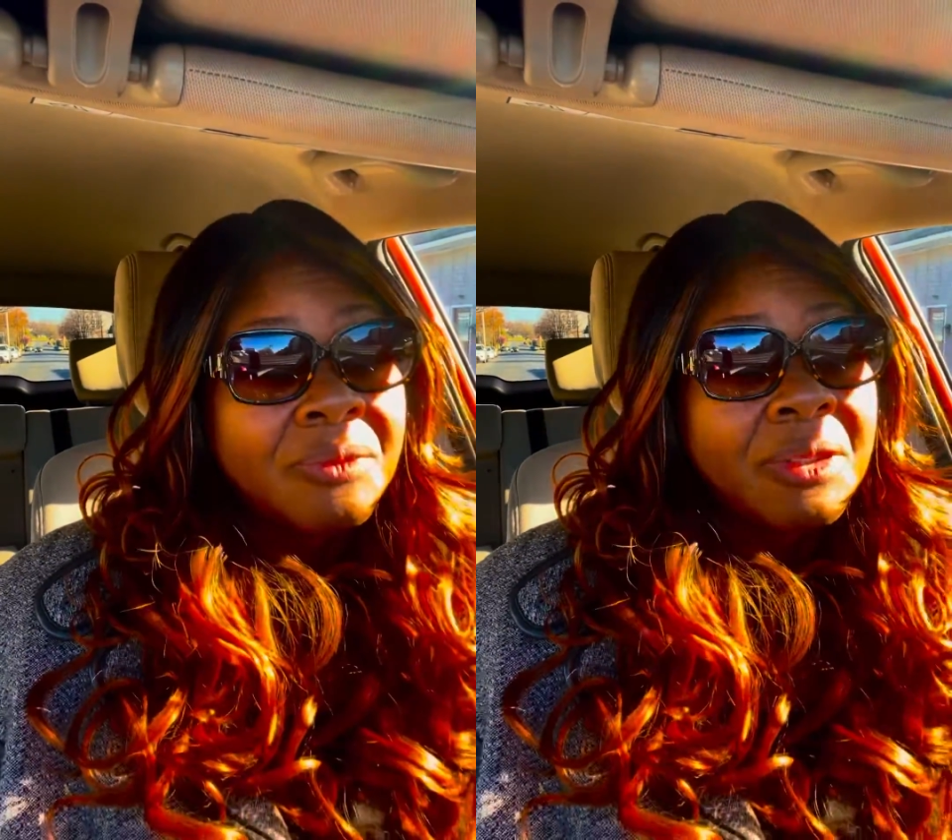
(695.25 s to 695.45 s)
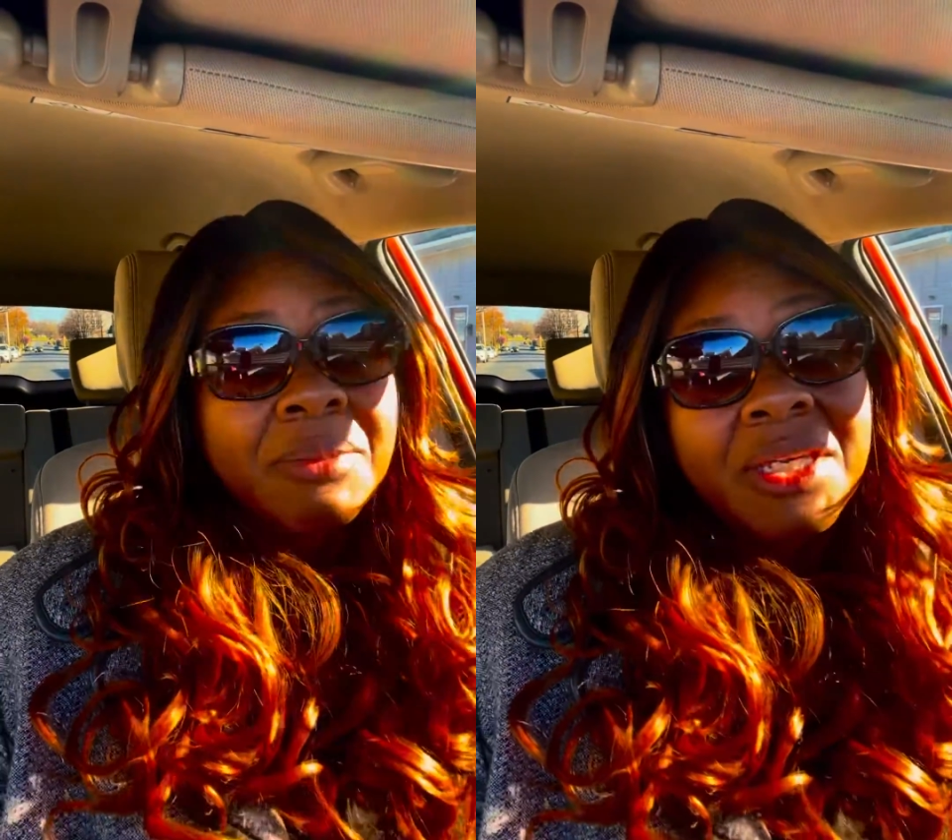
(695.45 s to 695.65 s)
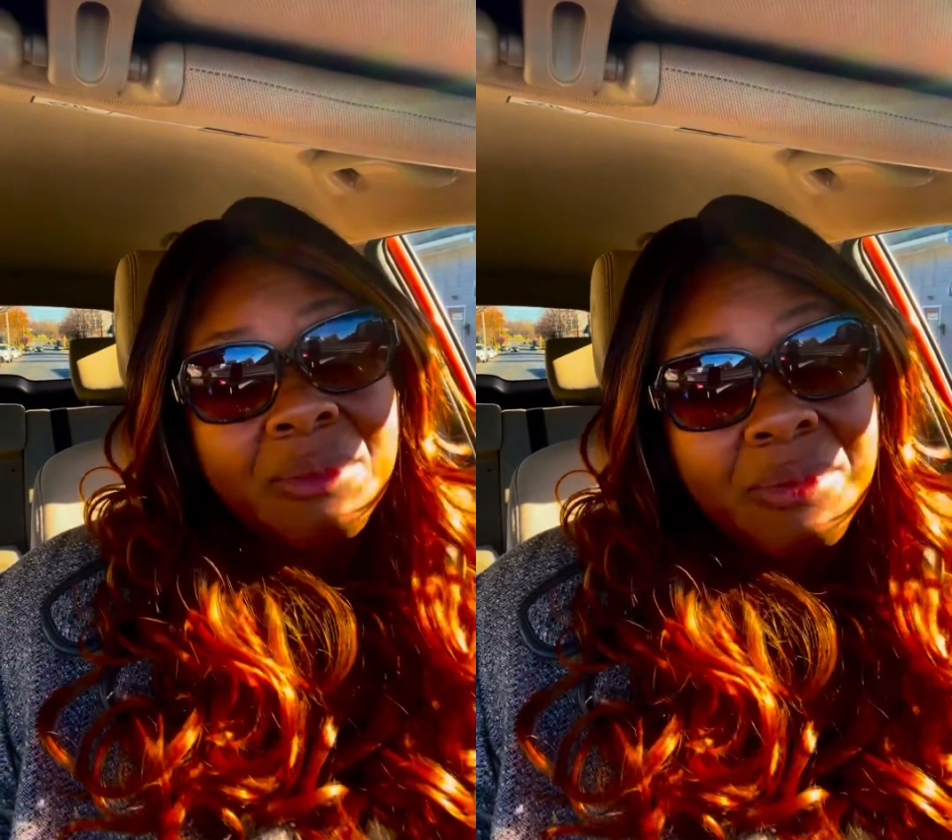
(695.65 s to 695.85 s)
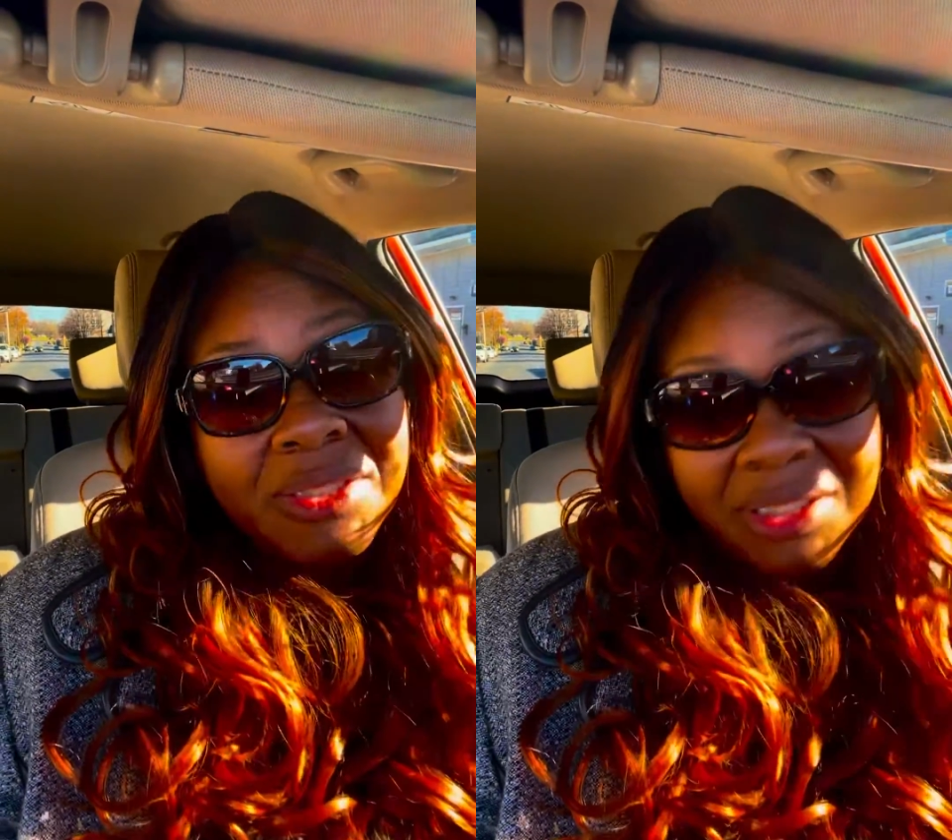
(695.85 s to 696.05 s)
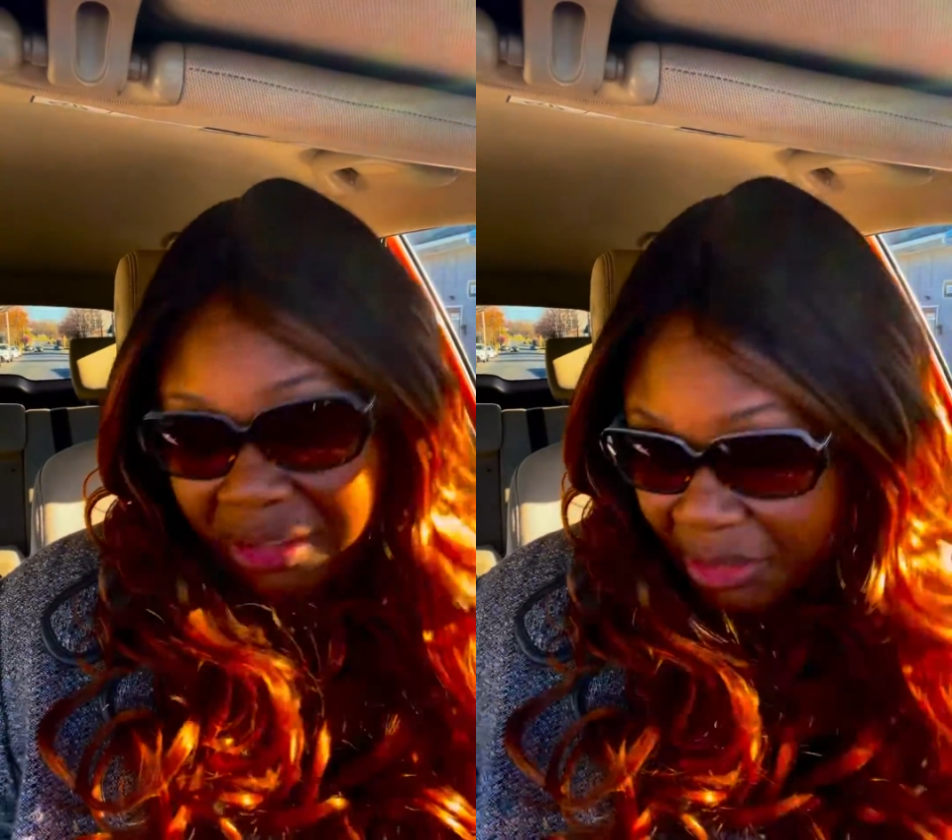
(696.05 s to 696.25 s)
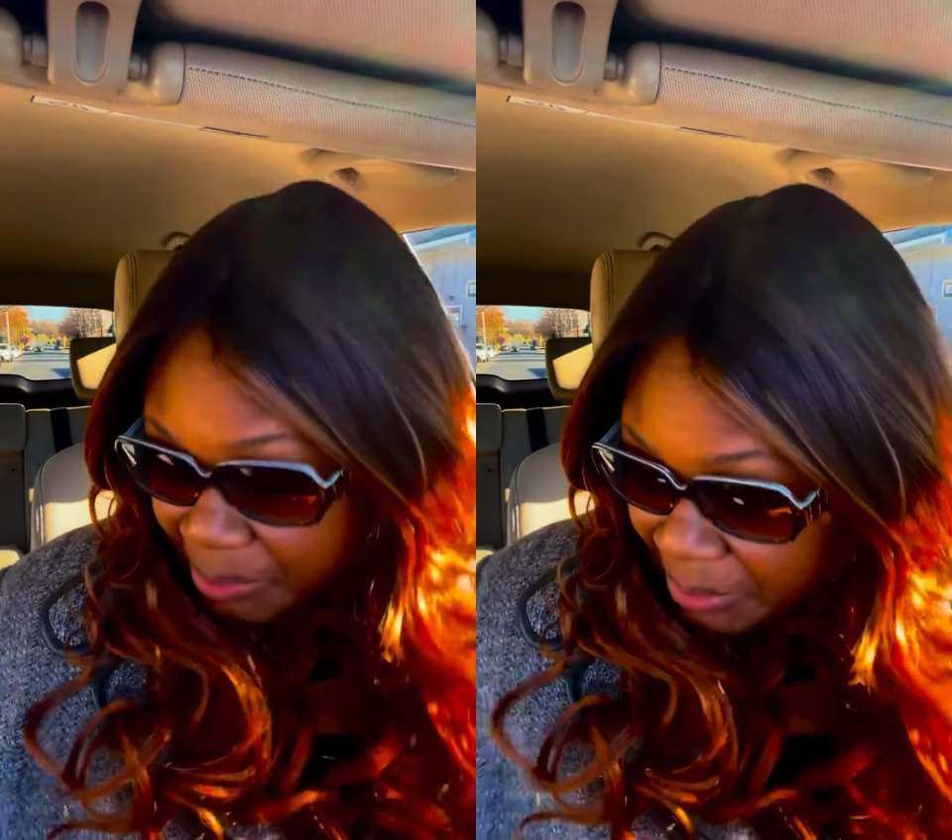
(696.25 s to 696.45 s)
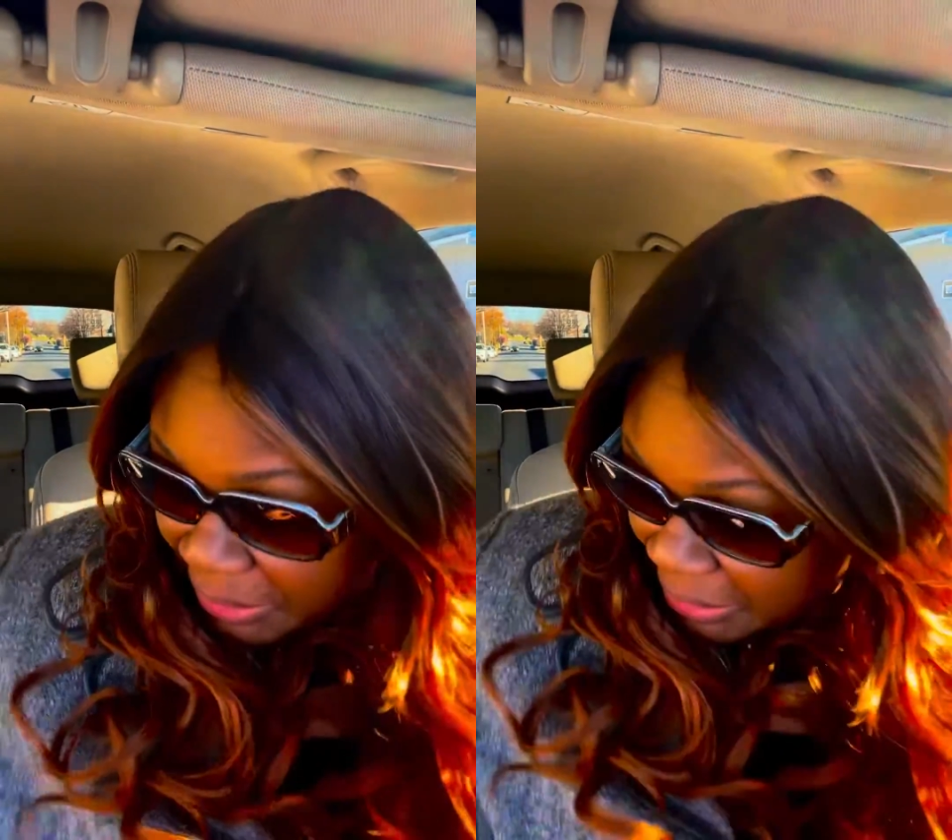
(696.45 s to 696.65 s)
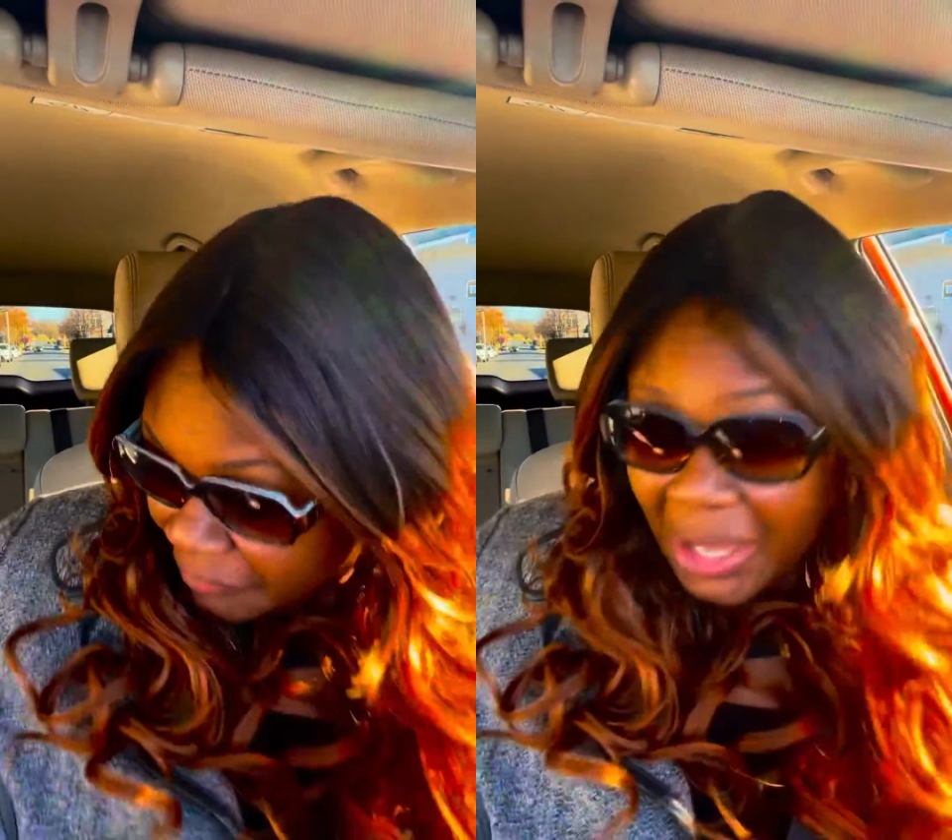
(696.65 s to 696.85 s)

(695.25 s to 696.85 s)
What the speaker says: But he wants us to believe